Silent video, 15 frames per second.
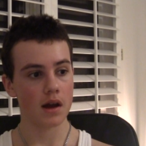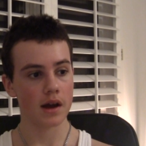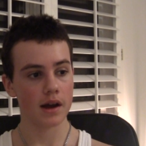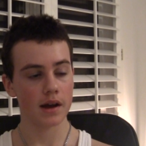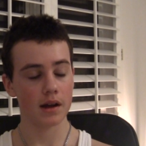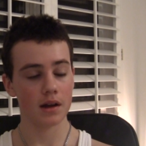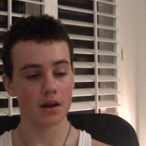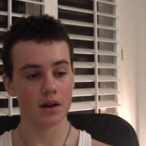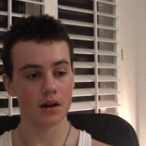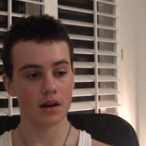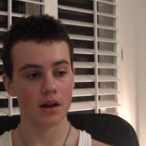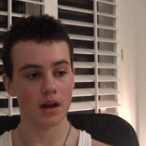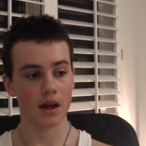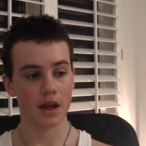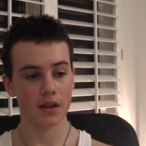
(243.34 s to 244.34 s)
uh,
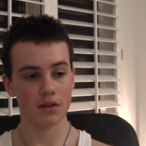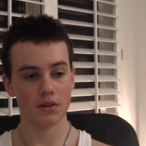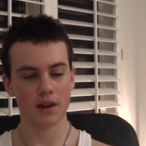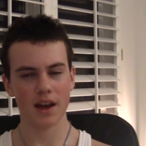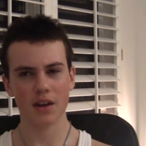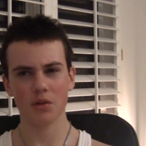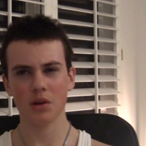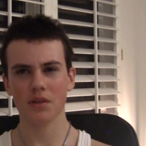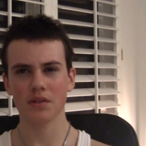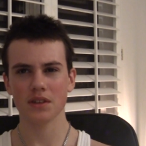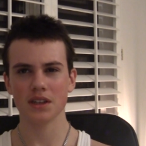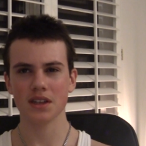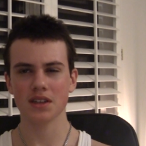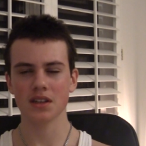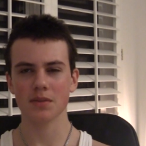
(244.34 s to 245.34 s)
I I do have a
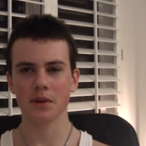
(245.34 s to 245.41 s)
decent